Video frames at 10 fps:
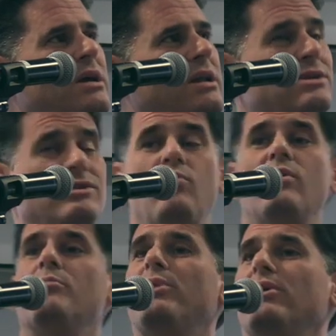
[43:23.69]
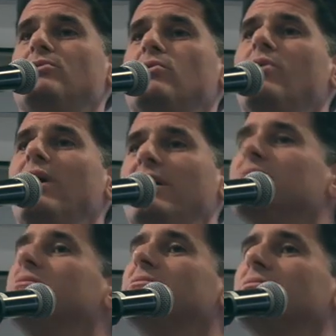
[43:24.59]
And I say, Well, compared to what?
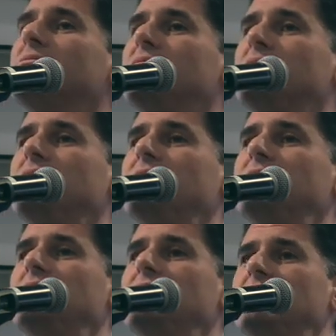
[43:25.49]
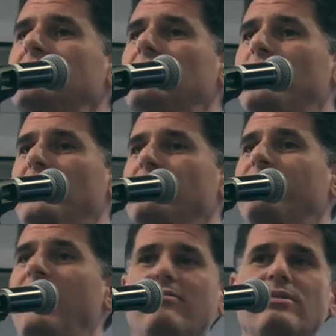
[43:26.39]
Compared to
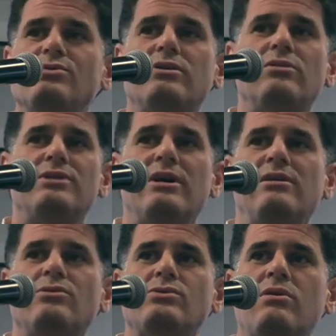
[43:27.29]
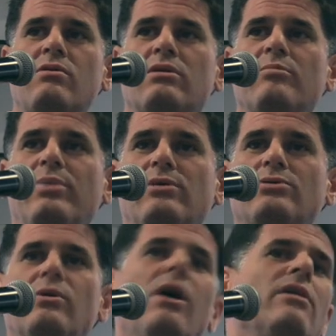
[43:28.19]
five years ago, 10 years ago, or
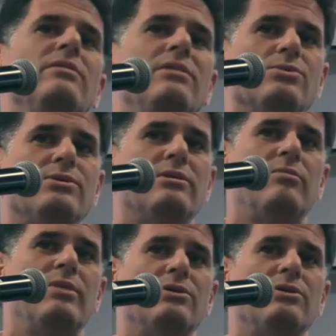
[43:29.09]
compared to a 100 years ago?